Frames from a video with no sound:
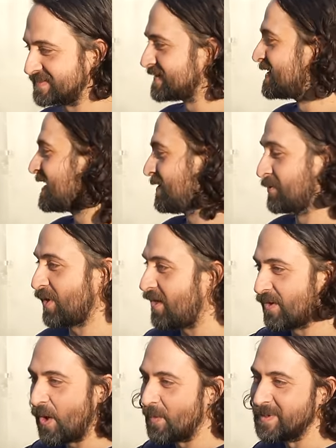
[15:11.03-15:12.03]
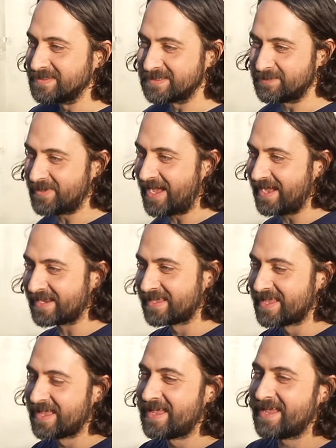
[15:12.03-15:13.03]
Yeah. With all the homies in the back.
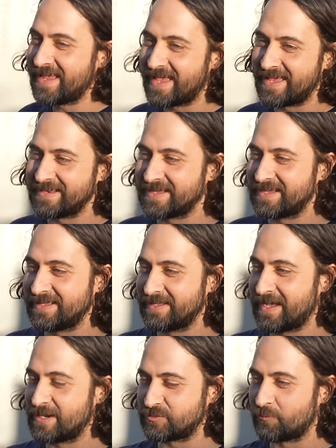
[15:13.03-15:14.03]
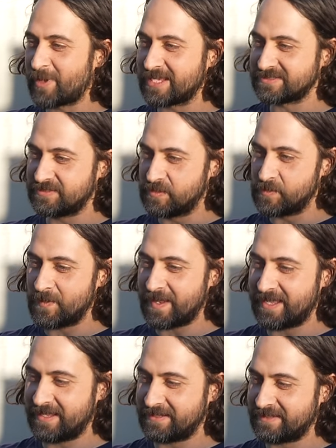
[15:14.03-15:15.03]
And uh, I drove past you
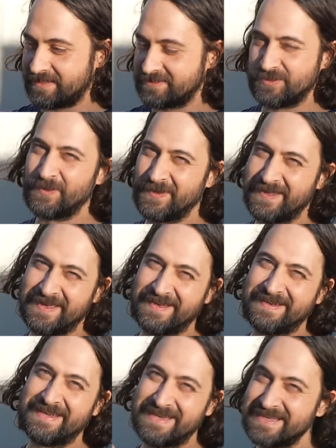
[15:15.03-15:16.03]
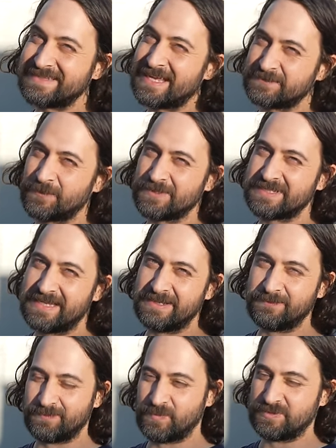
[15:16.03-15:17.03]
and uh, Julian in his S
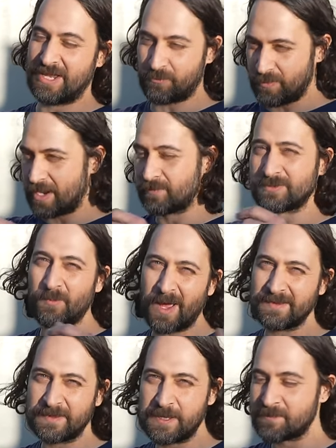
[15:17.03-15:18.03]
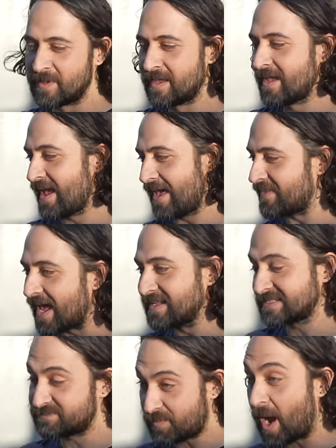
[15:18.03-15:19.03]
fourteen. Yeah. It was like red with the white lip. Yeah. And that
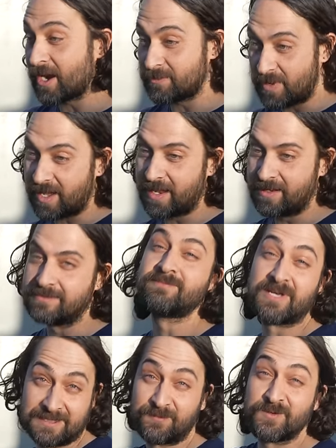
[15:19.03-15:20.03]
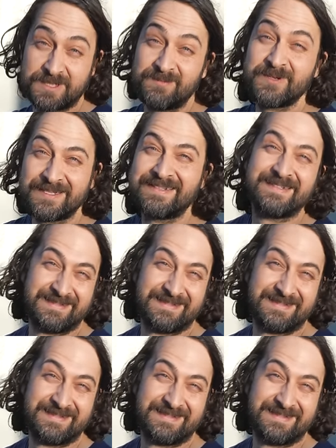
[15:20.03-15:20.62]
expired my S fourteen build. Oh.